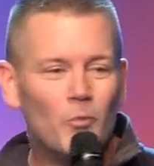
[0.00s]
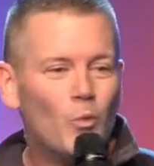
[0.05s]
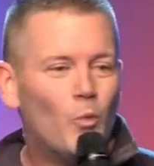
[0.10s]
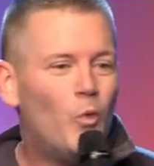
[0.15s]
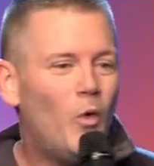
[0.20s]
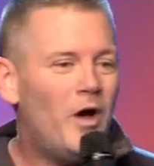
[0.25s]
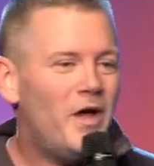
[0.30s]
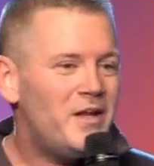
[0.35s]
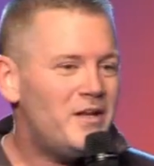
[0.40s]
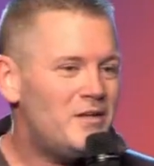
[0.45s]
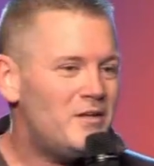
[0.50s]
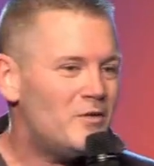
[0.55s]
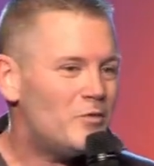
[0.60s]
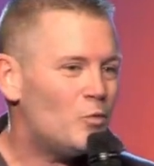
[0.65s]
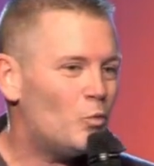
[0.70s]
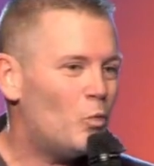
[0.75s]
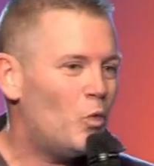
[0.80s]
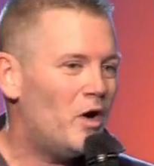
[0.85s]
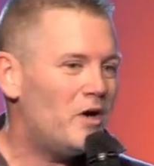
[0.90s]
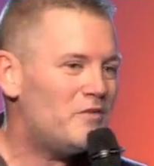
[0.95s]
One
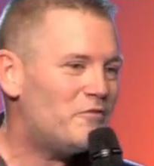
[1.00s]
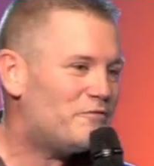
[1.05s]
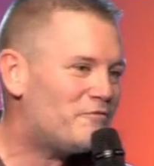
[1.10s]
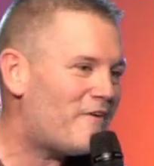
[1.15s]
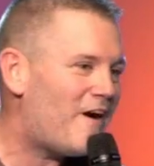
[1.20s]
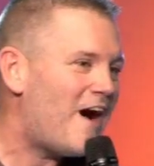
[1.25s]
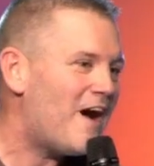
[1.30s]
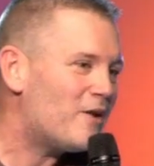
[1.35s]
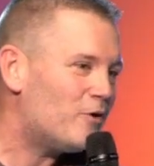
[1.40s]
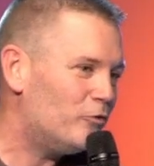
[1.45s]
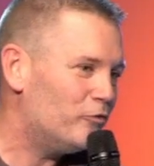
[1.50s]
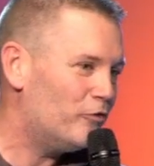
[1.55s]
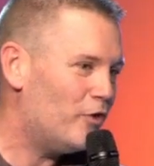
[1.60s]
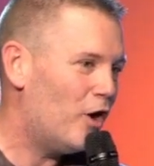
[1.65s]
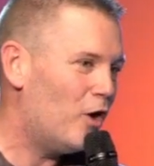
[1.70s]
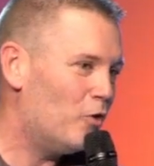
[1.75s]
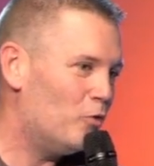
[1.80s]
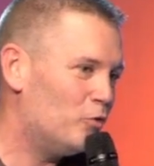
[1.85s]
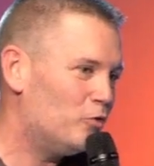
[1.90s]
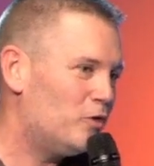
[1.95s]
final
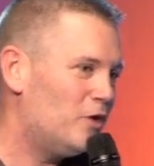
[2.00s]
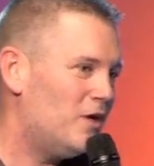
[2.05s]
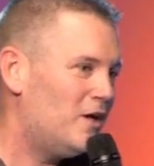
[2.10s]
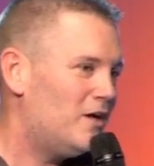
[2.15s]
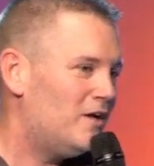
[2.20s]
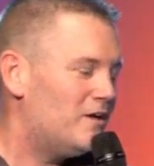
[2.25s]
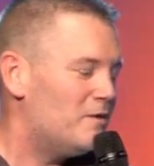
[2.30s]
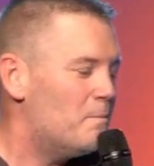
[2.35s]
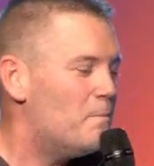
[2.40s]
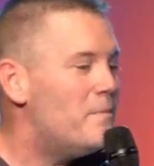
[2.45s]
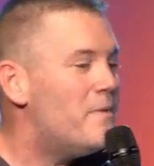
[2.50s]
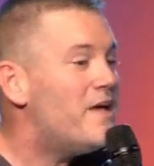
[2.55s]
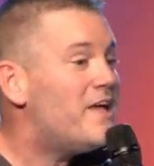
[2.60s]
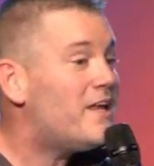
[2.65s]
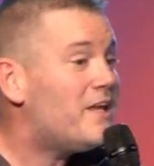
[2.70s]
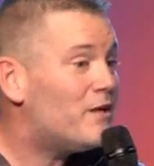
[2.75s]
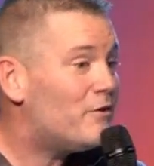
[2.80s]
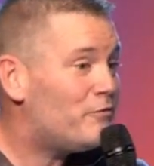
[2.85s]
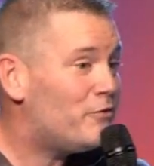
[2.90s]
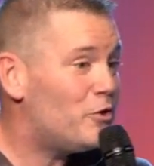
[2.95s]
note,
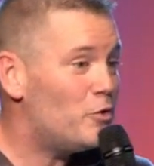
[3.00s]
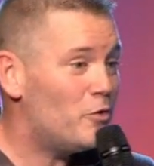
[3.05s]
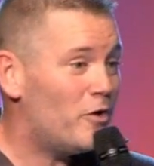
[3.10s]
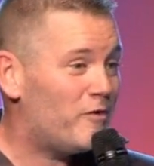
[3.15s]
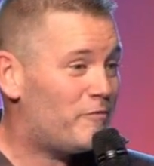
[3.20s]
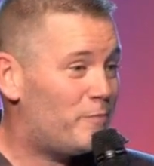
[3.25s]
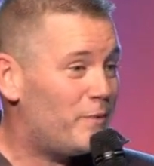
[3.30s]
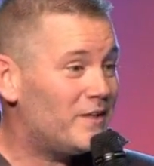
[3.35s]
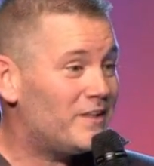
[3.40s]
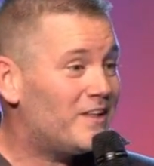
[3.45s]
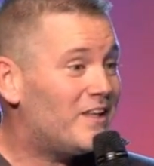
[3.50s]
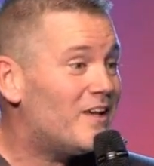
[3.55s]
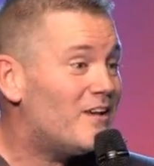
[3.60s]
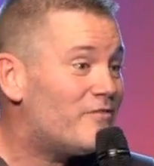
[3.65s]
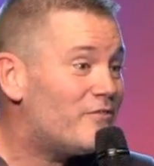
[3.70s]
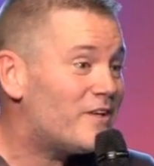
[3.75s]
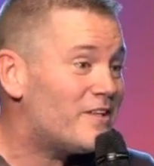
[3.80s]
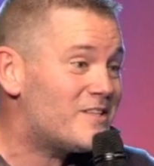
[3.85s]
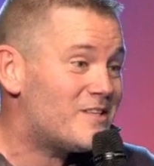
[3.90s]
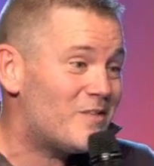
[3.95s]
many of you have been
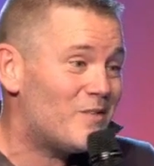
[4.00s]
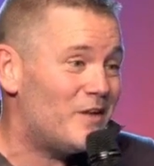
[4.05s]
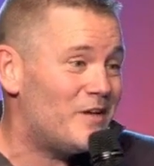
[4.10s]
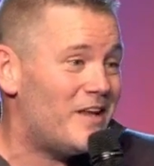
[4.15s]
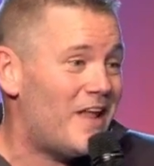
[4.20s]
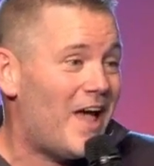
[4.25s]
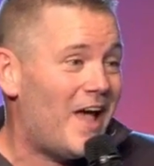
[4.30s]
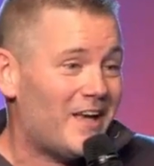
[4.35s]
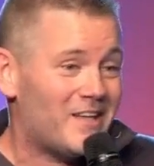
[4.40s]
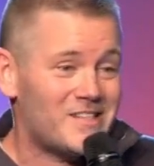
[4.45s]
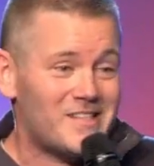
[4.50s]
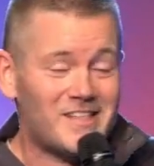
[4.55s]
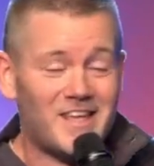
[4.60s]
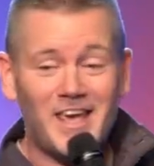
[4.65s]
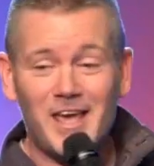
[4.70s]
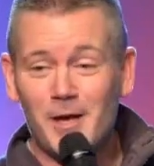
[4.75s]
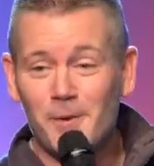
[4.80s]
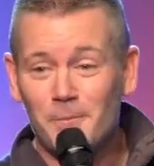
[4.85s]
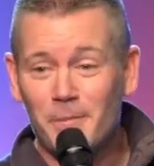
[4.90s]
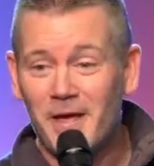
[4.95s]
giving to the Next
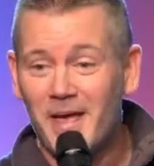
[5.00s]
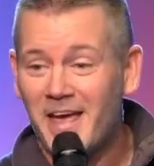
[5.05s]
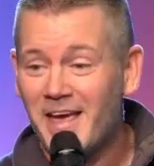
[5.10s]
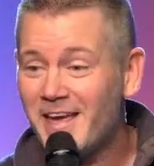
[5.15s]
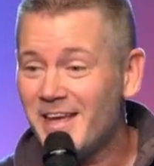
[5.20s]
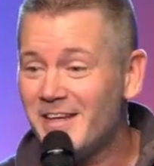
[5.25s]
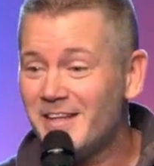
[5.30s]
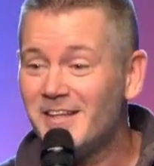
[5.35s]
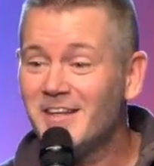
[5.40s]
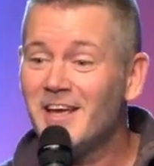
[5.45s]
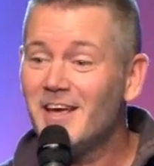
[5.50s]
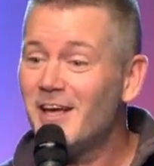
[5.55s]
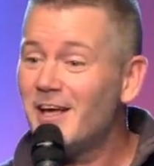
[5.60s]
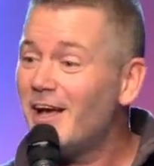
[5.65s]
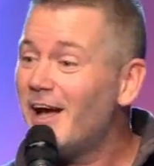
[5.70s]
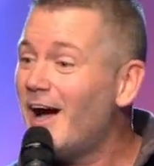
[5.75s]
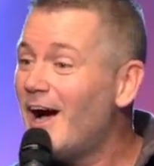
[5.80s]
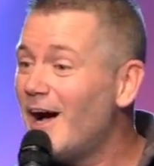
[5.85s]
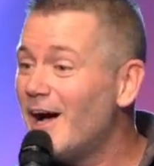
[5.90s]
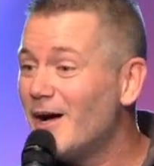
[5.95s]
campaign
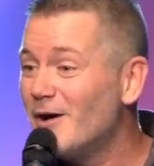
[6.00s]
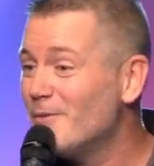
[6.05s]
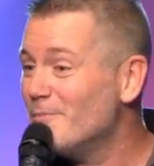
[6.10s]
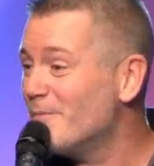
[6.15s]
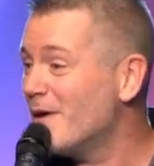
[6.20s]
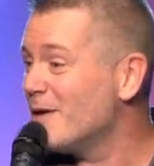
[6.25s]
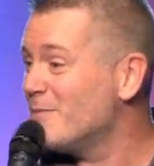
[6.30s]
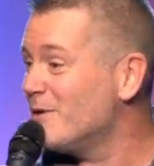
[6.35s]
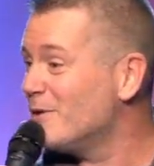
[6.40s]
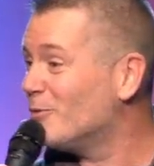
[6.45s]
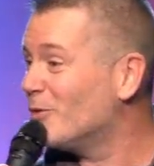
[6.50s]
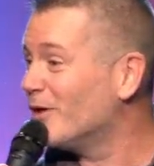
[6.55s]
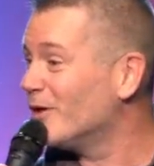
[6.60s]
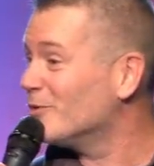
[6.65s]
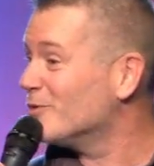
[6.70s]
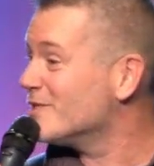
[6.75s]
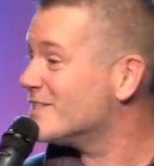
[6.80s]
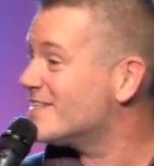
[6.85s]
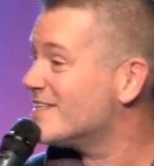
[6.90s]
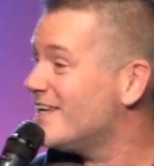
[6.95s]
maybe when it
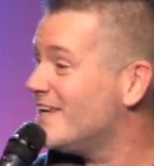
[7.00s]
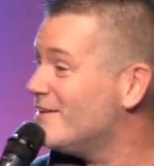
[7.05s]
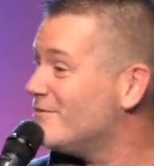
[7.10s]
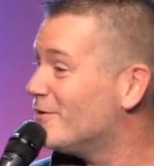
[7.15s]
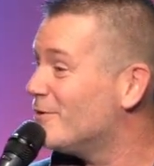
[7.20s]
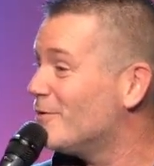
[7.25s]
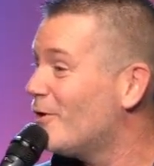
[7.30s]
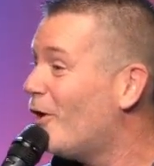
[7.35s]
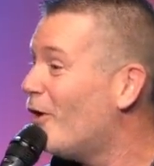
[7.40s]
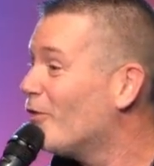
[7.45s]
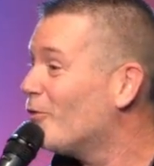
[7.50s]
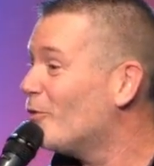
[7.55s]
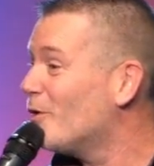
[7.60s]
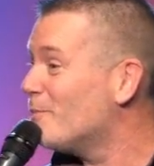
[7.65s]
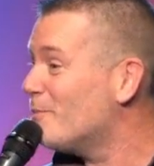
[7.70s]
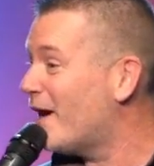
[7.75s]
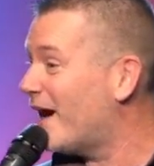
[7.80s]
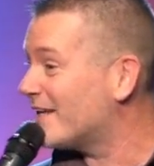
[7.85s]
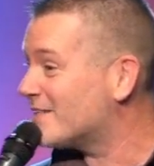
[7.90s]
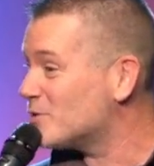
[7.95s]
was even all the way
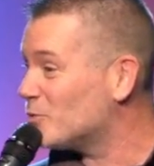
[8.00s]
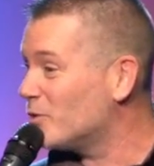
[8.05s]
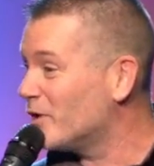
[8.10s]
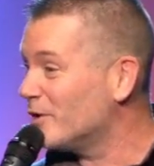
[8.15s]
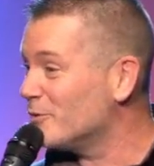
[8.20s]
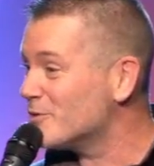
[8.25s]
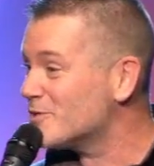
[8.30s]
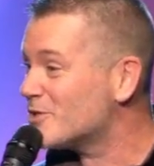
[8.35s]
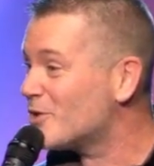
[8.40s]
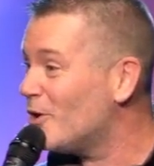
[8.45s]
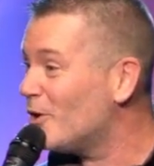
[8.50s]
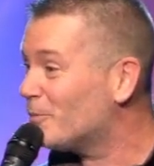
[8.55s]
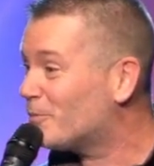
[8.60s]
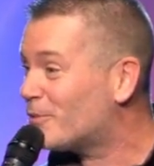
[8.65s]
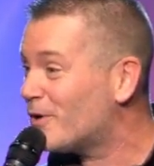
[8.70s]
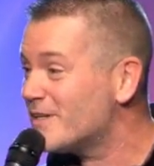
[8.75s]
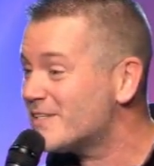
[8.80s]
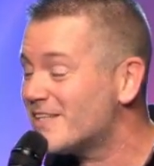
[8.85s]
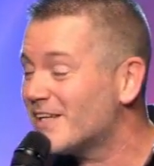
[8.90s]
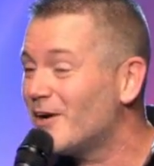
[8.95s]
back to when it was called
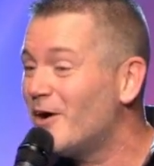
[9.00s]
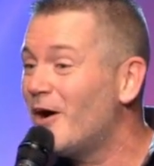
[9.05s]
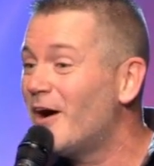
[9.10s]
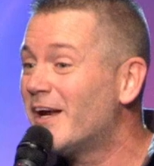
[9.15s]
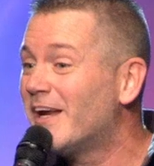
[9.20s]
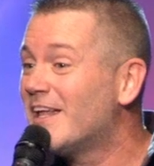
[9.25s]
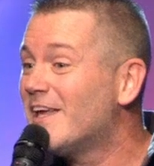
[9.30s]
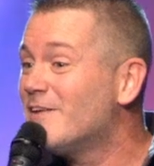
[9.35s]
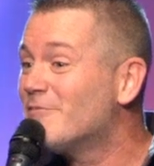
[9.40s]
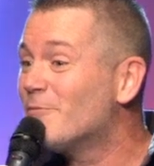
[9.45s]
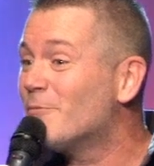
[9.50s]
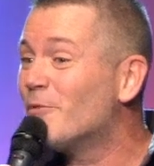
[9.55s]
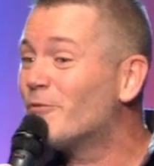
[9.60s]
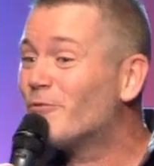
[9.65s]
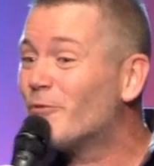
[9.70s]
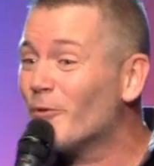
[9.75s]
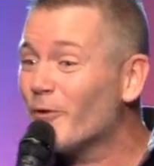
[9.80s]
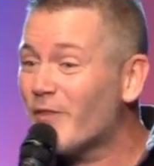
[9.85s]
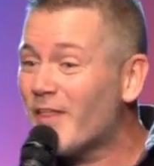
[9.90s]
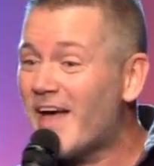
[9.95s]
Pressing On, and even
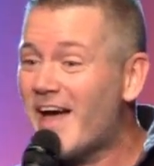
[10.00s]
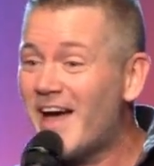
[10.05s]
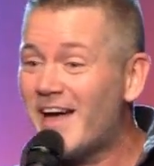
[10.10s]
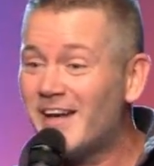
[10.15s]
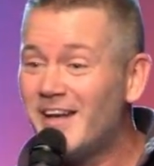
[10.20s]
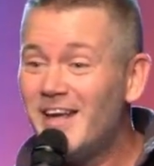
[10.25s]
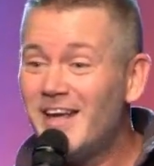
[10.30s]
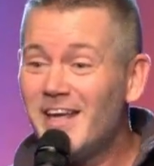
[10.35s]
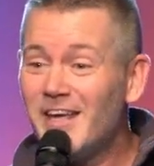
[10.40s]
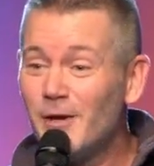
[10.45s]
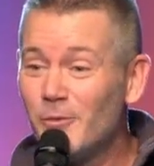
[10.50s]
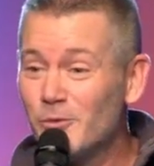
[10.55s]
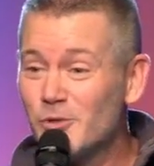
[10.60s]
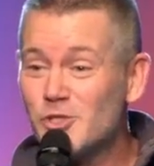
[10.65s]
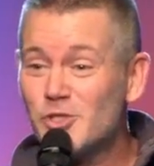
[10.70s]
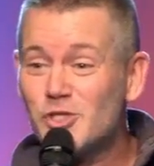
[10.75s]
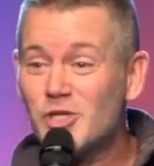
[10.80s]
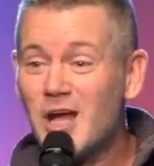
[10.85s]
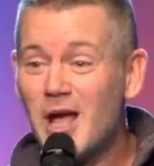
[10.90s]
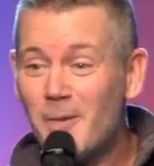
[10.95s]
before that, it was
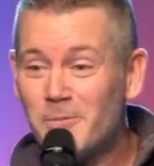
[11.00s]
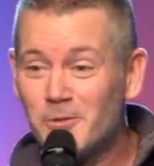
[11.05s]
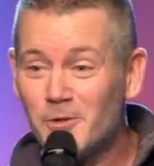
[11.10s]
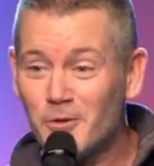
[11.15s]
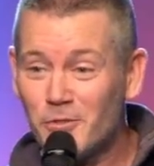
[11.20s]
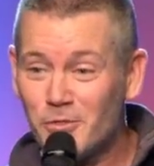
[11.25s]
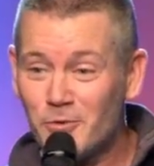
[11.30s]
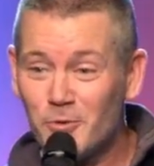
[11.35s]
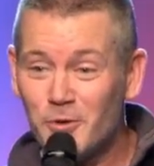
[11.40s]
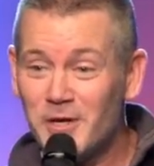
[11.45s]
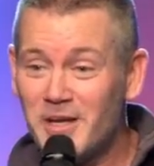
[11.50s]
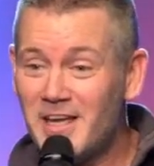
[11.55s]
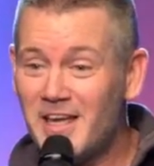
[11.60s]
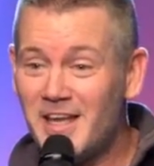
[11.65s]
Chapter 3.